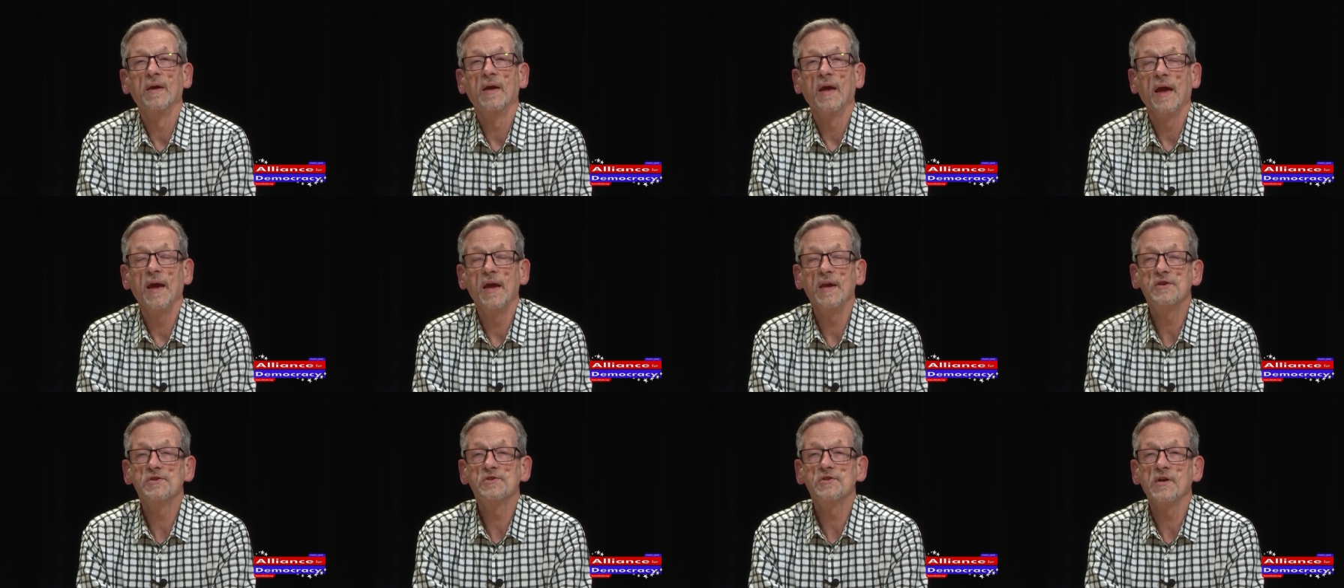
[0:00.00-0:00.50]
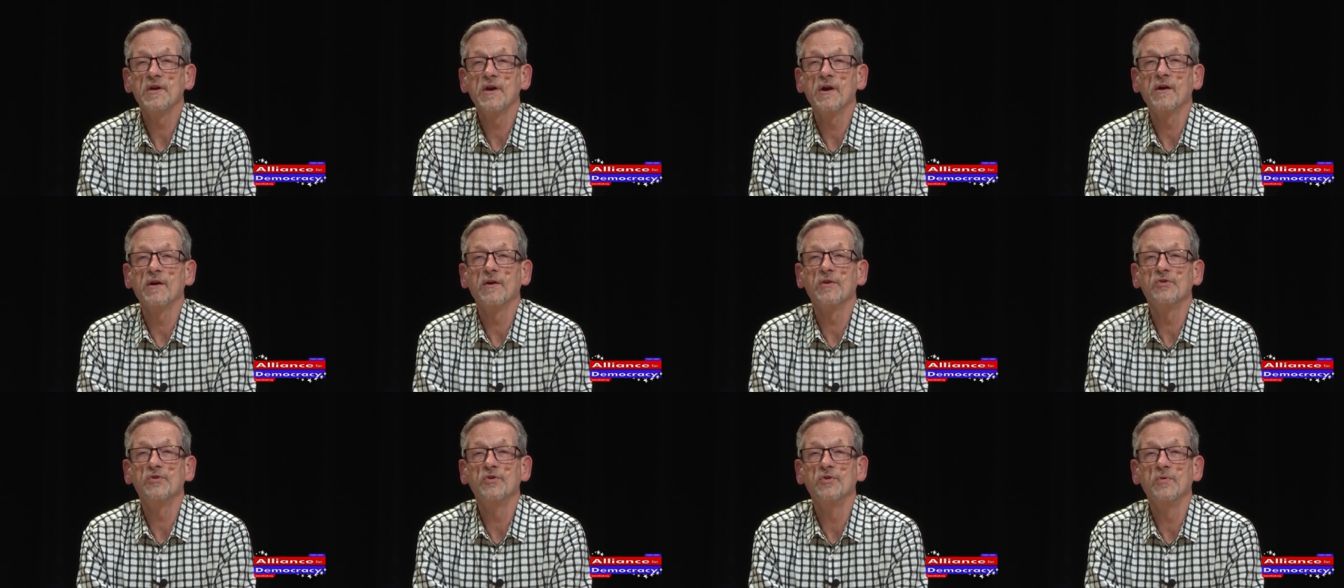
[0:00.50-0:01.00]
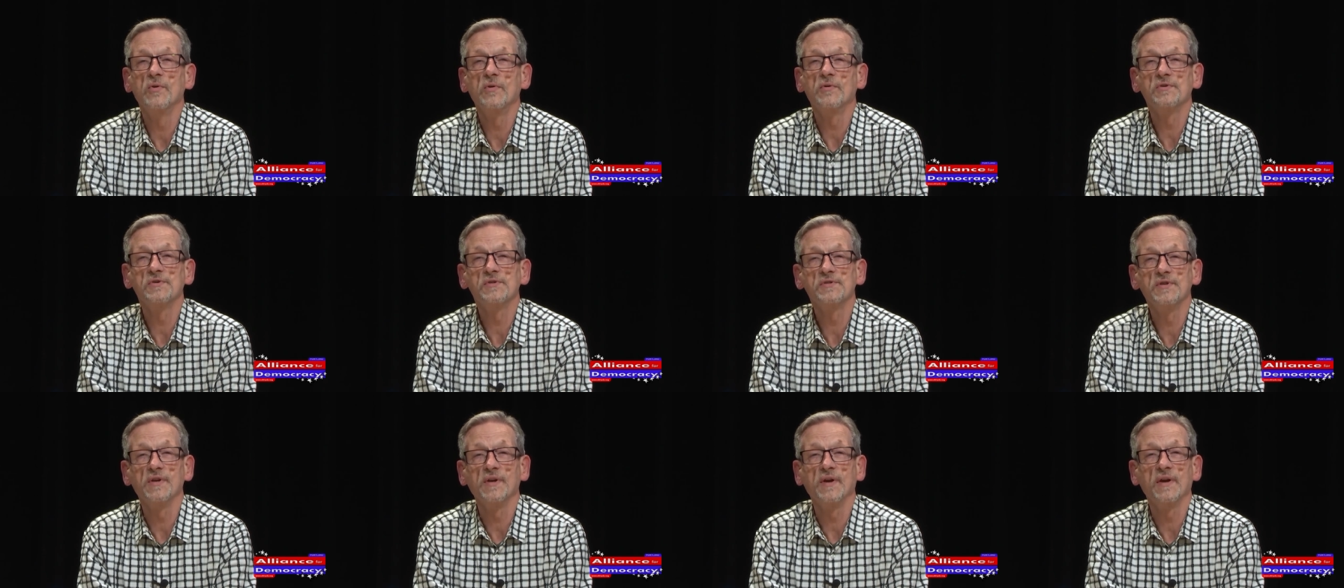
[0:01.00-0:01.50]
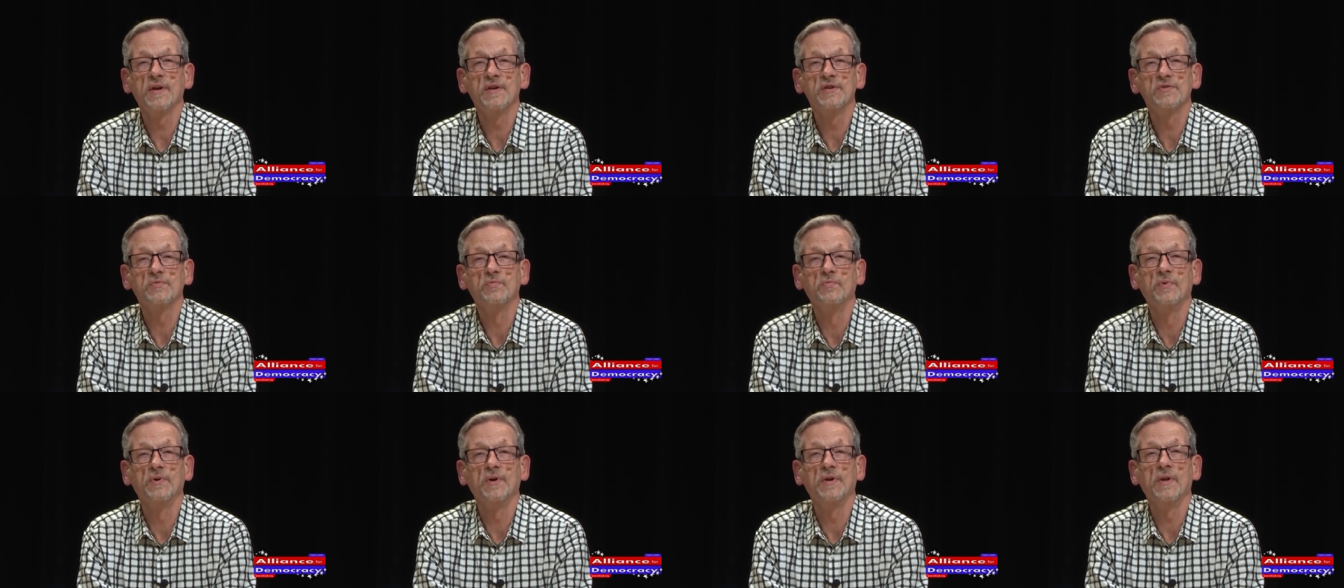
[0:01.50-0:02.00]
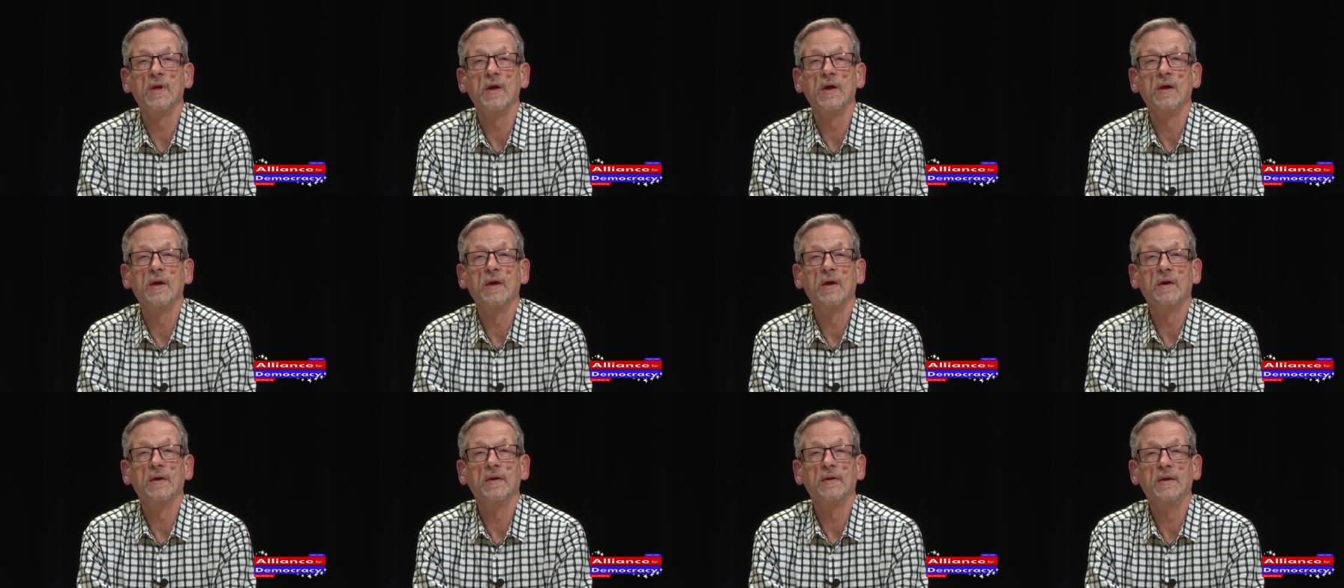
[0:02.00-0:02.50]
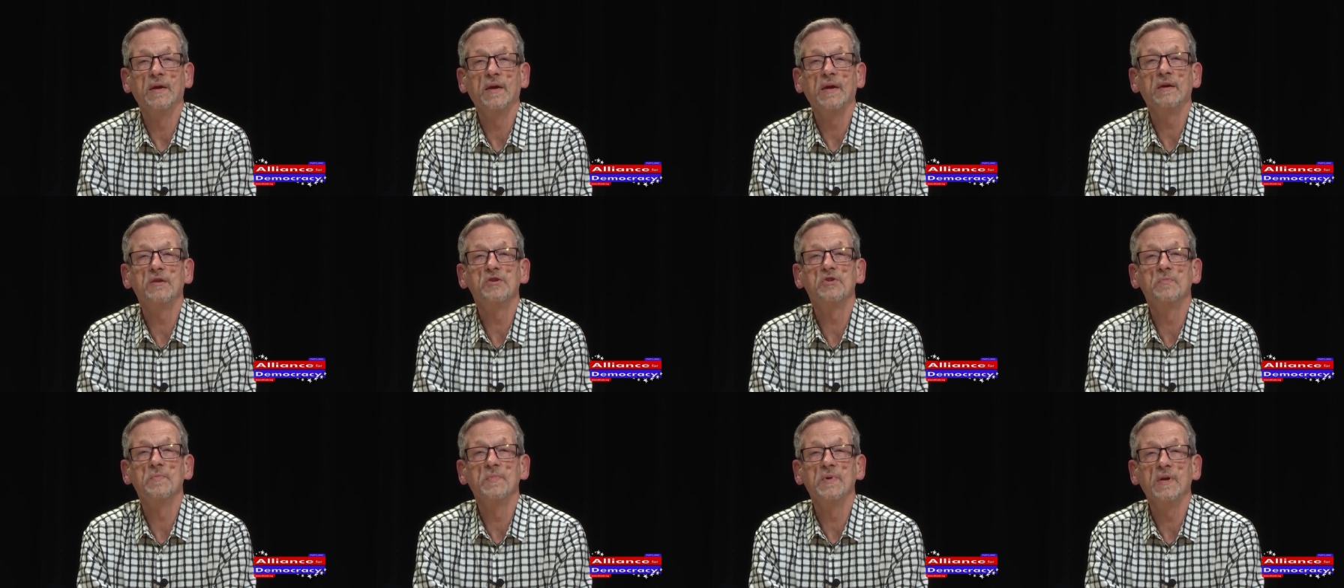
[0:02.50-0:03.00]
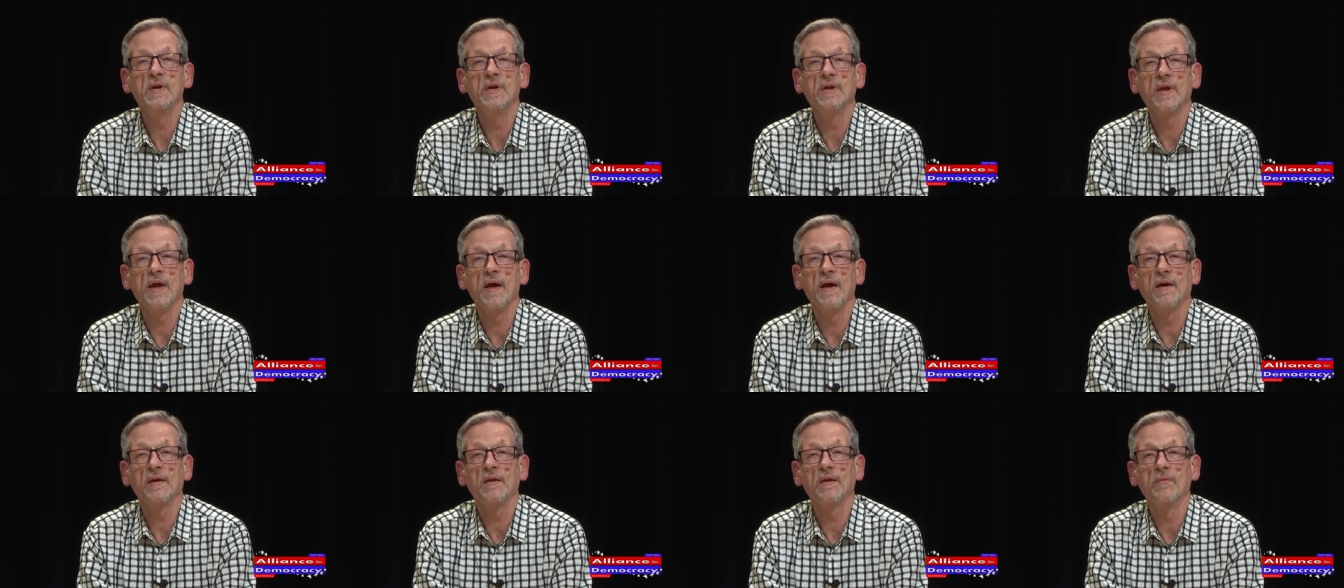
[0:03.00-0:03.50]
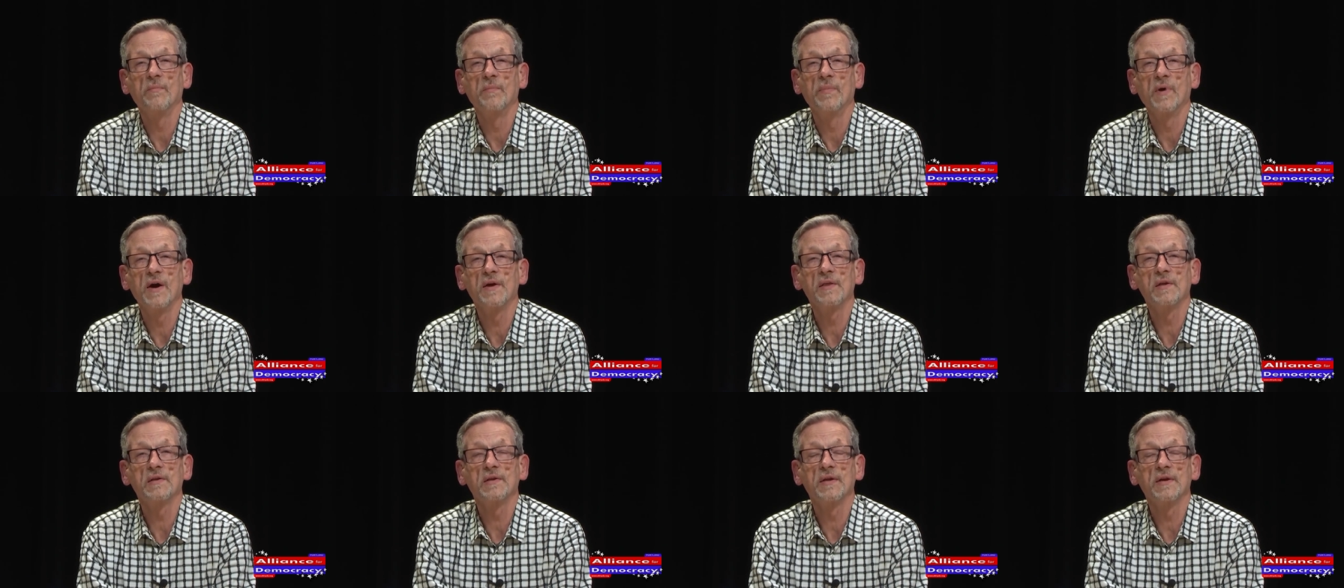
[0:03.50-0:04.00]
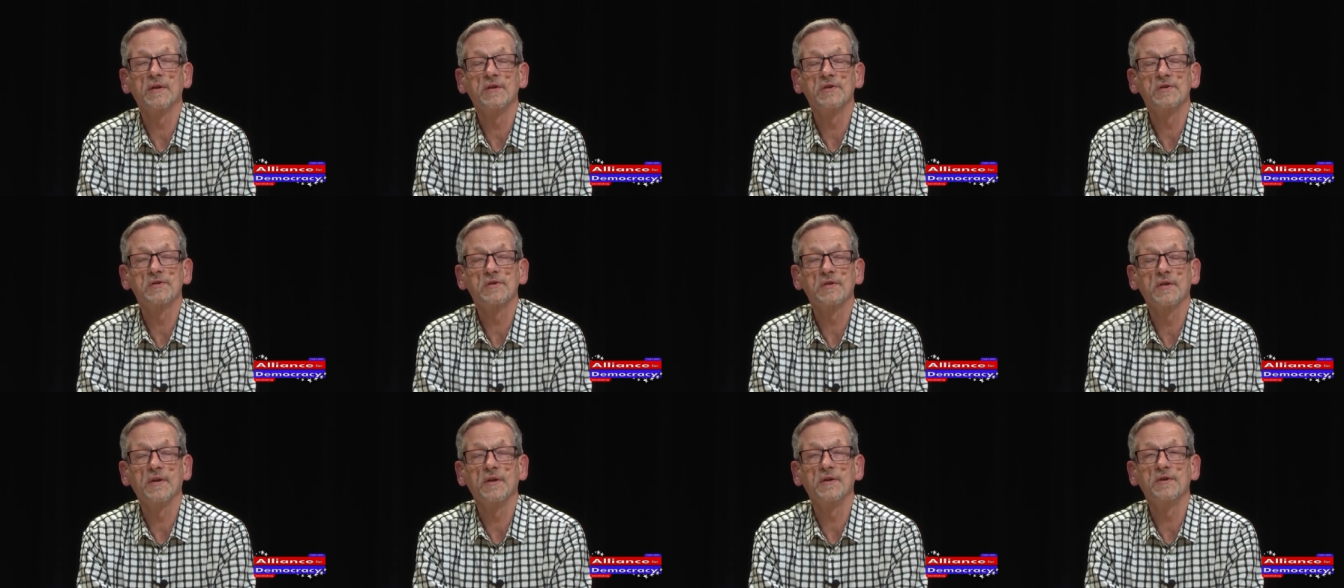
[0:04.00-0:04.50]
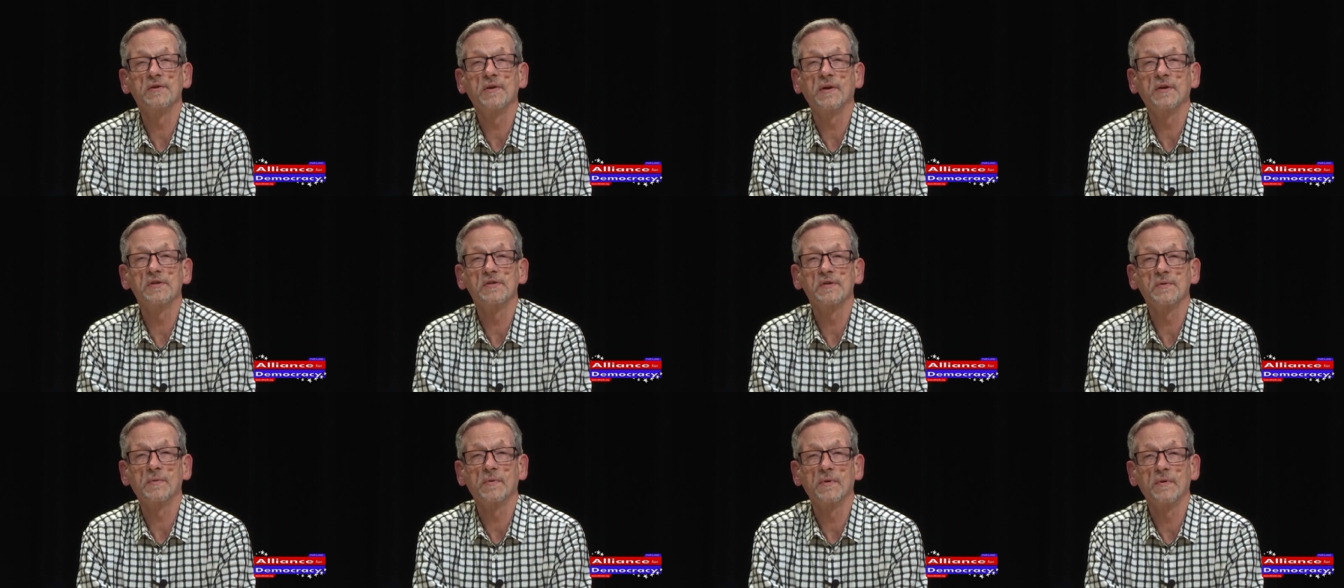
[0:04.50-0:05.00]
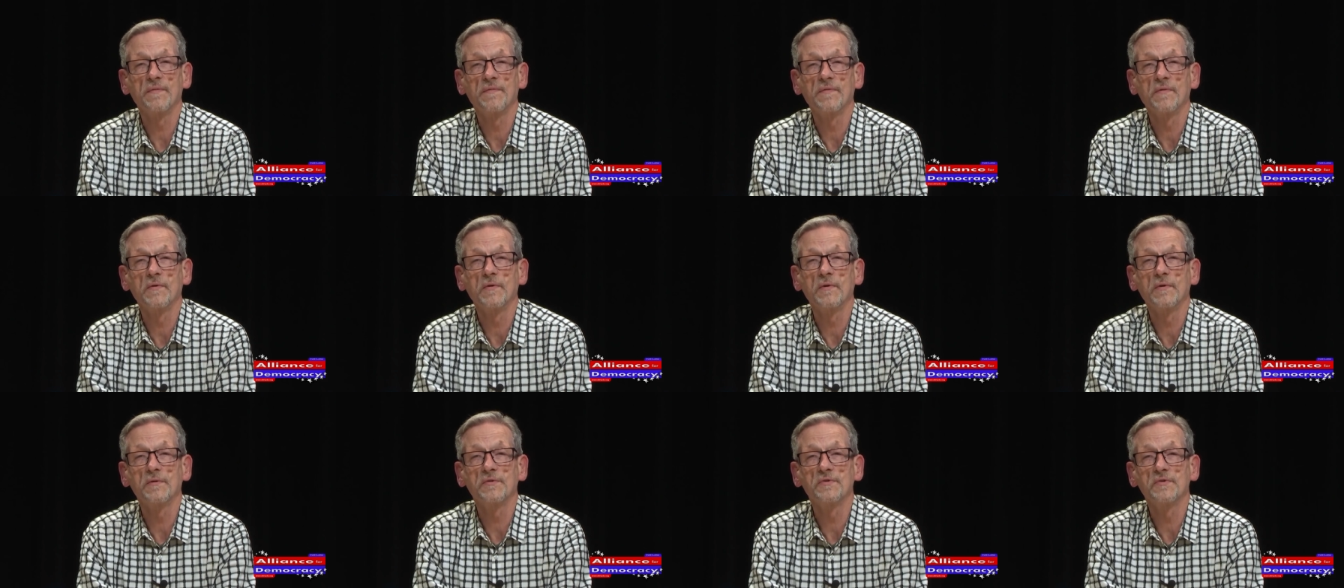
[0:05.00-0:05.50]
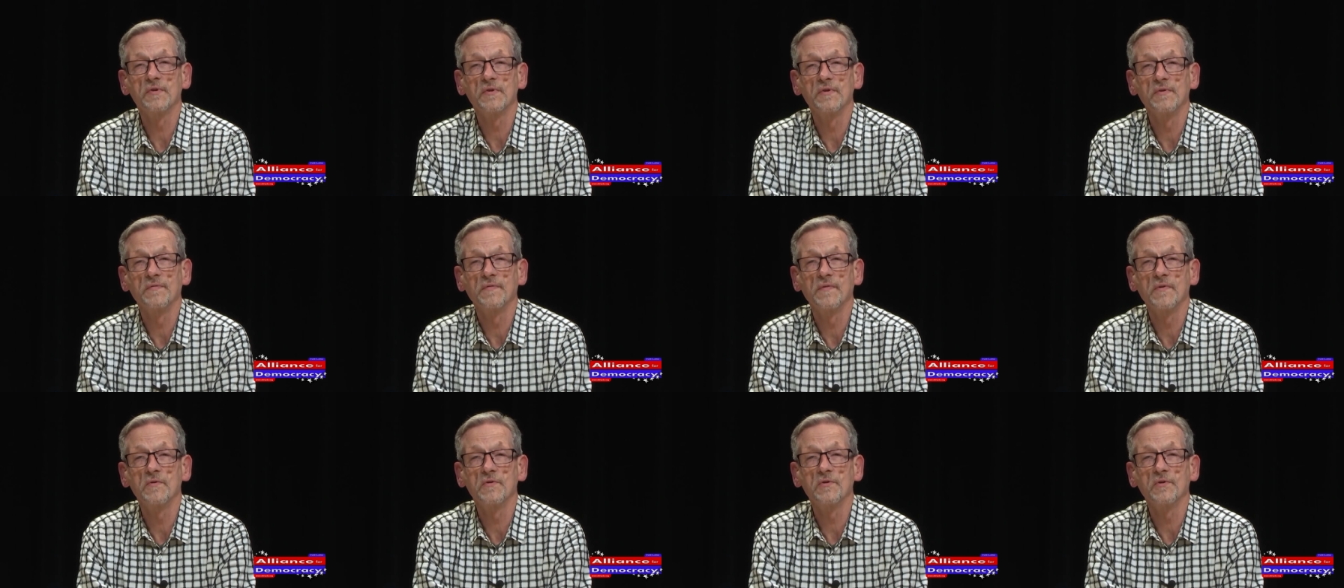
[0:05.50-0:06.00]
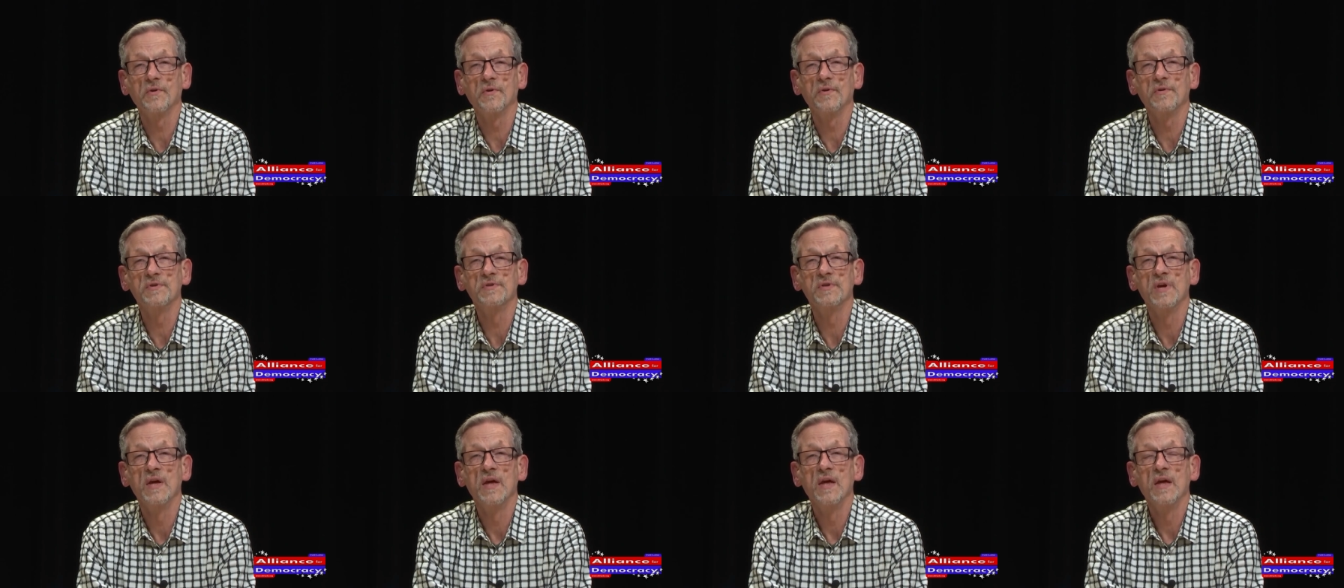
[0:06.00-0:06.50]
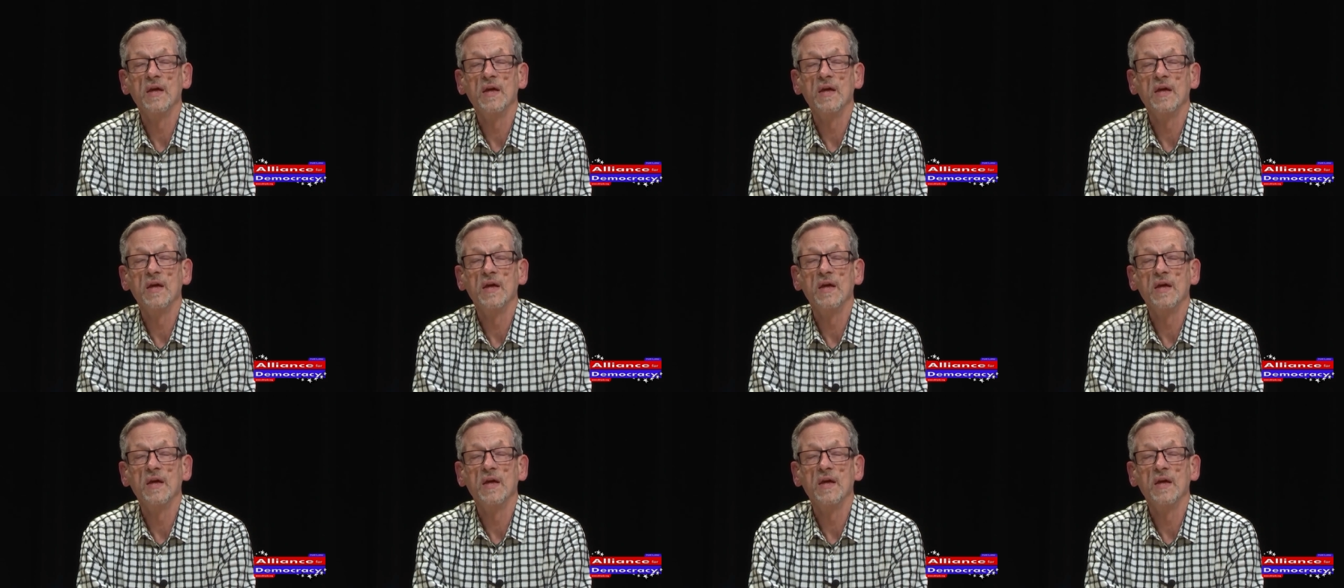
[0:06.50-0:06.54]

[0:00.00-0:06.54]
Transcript: H J R two oh three would need to be enacted by the legislature as a referral to the voters